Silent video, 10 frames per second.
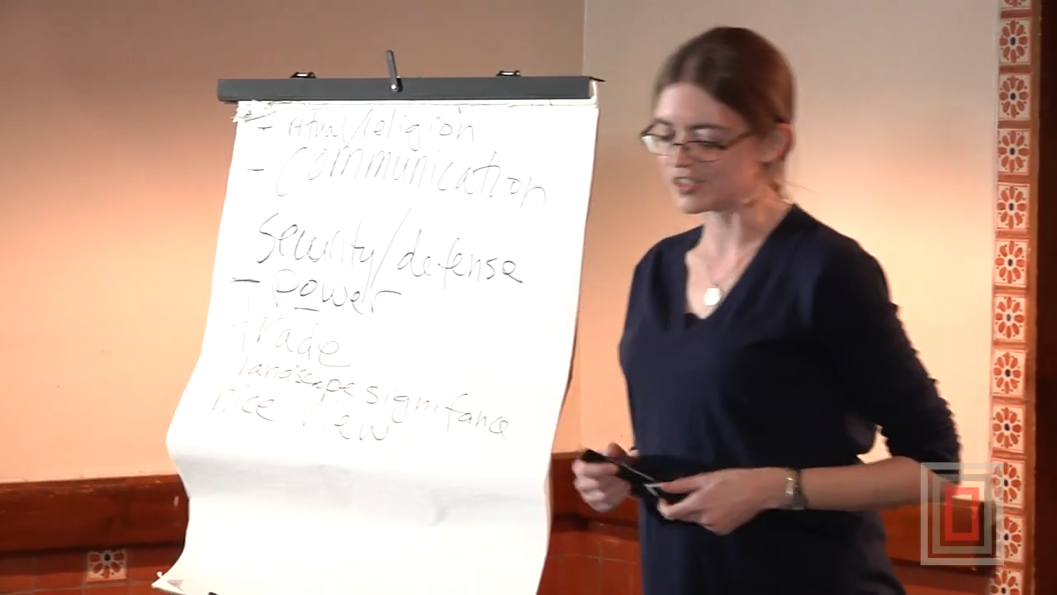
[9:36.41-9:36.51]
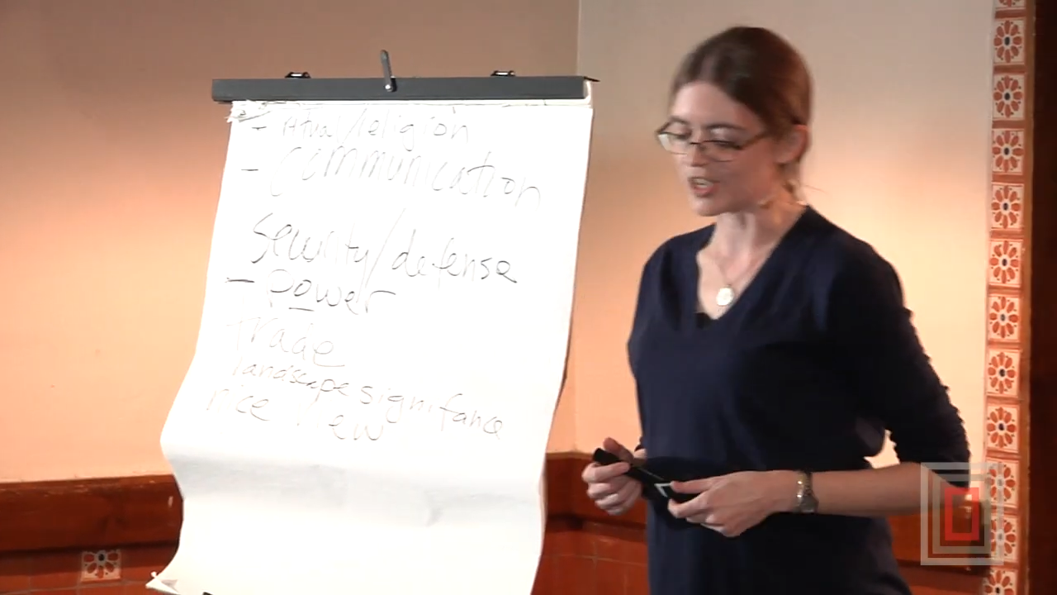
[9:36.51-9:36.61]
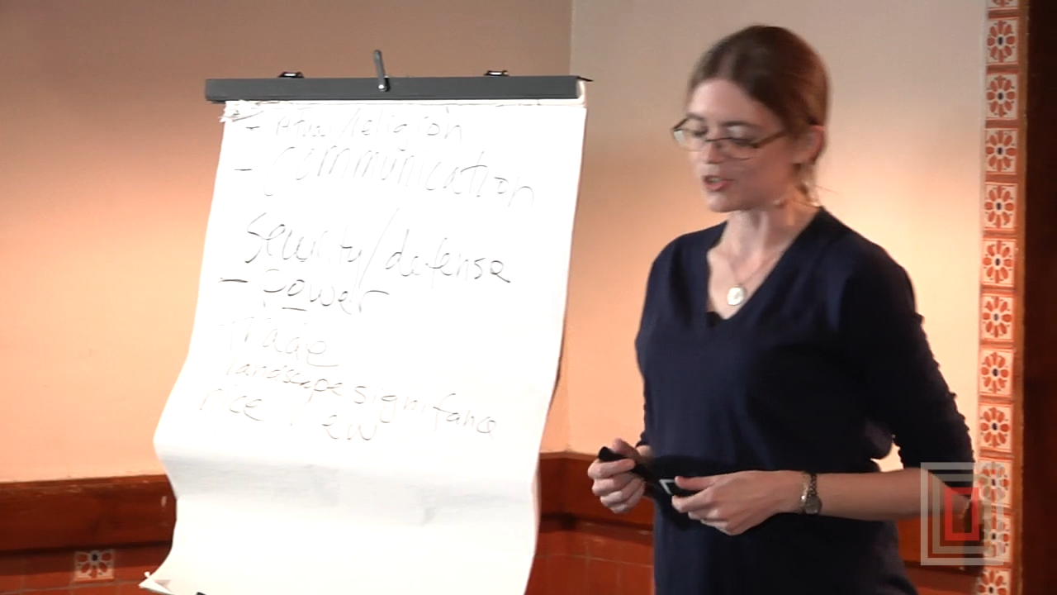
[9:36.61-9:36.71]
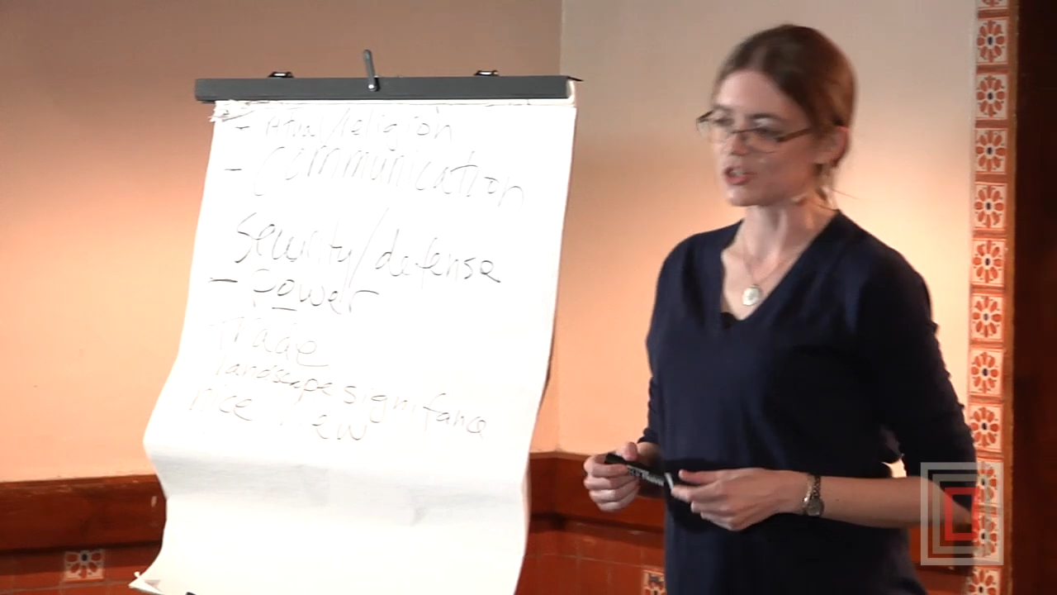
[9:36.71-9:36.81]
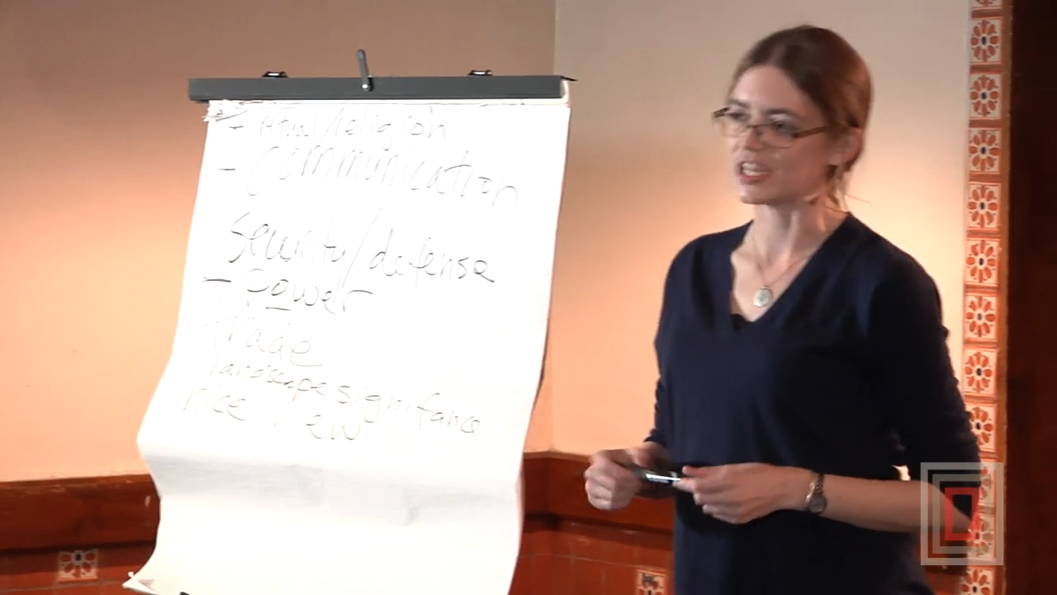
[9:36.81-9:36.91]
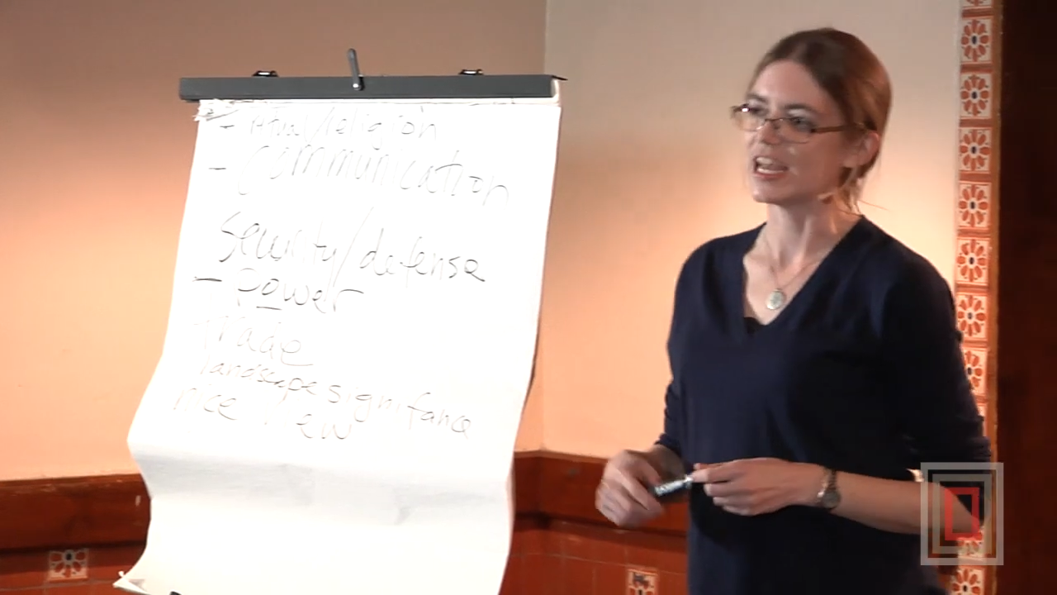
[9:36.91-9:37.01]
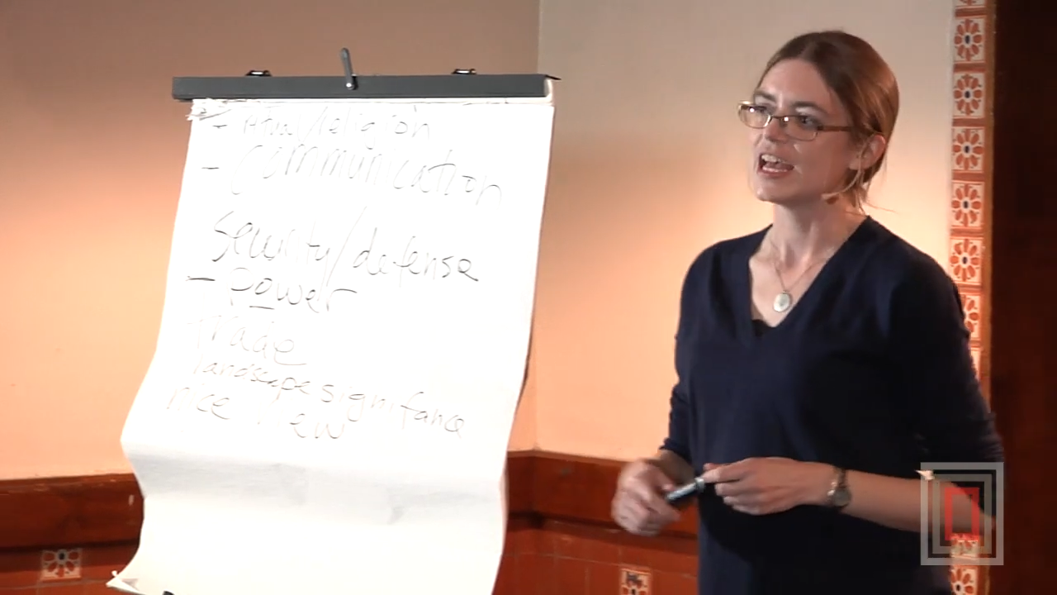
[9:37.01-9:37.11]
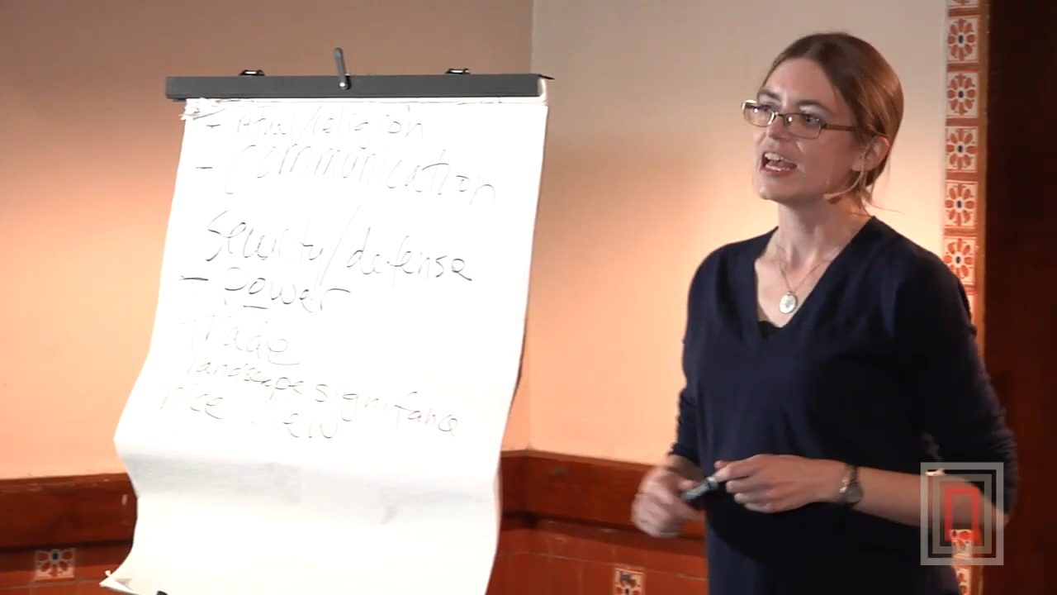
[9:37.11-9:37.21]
century,